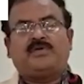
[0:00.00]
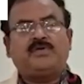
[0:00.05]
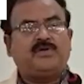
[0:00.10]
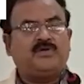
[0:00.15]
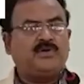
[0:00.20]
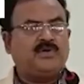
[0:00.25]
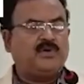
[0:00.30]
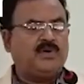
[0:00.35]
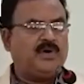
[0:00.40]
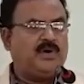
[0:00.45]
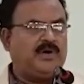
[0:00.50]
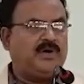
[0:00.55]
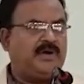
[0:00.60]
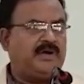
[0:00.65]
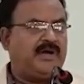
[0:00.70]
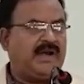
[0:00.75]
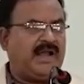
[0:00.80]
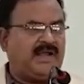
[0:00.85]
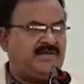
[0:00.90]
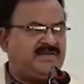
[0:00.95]
to
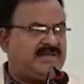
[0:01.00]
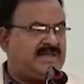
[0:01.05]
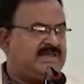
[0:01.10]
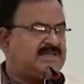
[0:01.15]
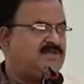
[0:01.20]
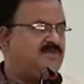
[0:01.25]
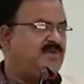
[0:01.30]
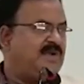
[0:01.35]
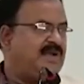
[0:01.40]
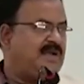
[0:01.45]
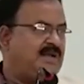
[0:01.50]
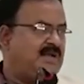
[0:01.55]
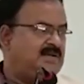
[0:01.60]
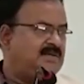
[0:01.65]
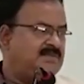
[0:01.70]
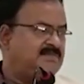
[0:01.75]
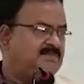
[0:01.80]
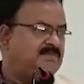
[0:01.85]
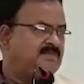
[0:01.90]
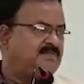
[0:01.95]
drive these
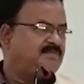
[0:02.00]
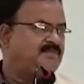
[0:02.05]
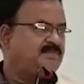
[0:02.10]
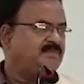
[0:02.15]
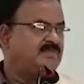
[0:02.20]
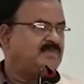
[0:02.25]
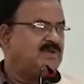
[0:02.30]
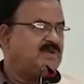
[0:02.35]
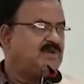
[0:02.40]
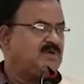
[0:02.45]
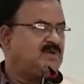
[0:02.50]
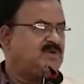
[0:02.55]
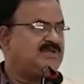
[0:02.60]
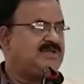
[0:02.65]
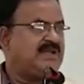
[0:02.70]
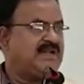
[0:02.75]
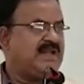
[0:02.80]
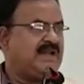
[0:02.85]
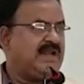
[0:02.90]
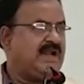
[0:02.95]
wheels to
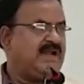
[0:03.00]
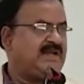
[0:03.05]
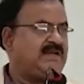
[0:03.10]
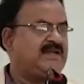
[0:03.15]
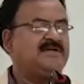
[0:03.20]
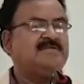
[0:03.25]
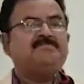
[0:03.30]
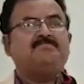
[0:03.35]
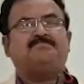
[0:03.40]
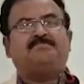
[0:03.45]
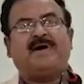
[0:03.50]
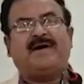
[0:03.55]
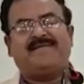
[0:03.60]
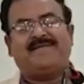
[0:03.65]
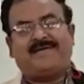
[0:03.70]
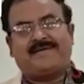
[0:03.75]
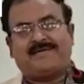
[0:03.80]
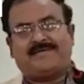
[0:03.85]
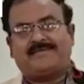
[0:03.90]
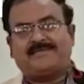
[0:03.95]
generate
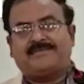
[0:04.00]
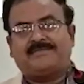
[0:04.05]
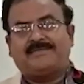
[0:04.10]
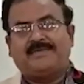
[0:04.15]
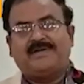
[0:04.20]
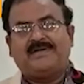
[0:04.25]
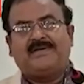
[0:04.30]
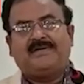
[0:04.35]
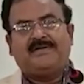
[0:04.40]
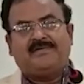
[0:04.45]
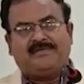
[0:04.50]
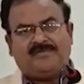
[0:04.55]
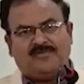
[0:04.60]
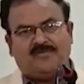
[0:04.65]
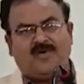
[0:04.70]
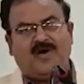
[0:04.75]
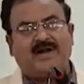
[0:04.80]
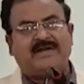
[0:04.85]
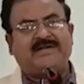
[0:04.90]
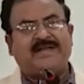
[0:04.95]
power.
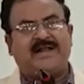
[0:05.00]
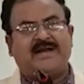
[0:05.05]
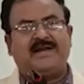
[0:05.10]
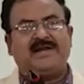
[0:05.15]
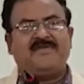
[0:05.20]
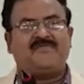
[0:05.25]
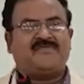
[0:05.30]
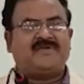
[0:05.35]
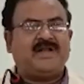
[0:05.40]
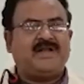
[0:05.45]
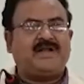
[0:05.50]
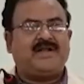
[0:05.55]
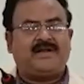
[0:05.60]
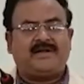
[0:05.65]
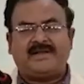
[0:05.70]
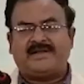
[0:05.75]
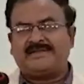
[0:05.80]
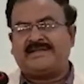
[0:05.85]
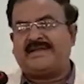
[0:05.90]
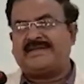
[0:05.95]
Water lifting
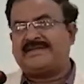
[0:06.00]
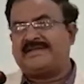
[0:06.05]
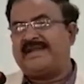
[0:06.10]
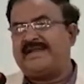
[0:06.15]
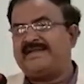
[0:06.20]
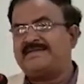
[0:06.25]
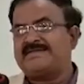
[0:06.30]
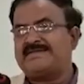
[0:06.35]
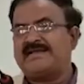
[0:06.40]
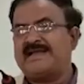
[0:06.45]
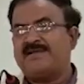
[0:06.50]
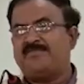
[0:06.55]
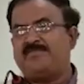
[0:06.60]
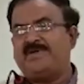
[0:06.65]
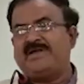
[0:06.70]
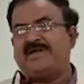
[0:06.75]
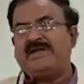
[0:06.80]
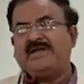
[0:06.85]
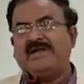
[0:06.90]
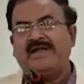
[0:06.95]
and other things
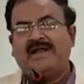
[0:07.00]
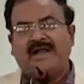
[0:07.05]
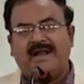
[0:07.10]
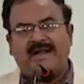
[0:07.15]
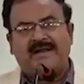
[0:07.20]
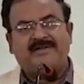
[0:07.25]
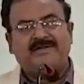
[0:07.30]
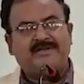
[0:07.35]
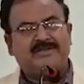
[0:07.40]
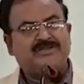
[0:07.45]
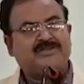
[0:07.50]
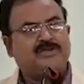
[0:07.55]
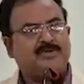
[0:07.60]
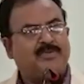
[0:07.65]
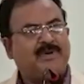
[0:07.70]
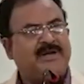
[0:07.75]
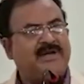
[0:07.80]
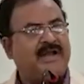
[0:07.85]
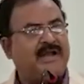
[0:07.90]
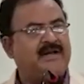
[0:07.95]
used to
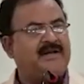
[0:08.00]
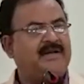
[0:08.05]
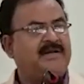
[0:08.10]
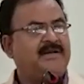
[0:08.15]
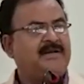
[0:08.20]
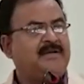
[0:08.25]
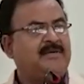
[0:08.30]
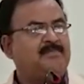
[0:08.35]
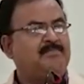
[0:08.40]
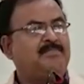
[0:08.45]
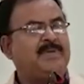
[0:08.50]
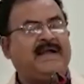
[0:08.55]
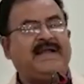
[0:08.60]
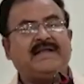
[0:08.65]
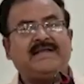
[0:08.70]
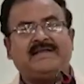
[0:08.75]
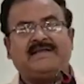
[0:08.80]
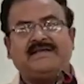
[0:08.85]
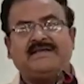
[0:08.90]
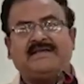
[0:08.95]
be done by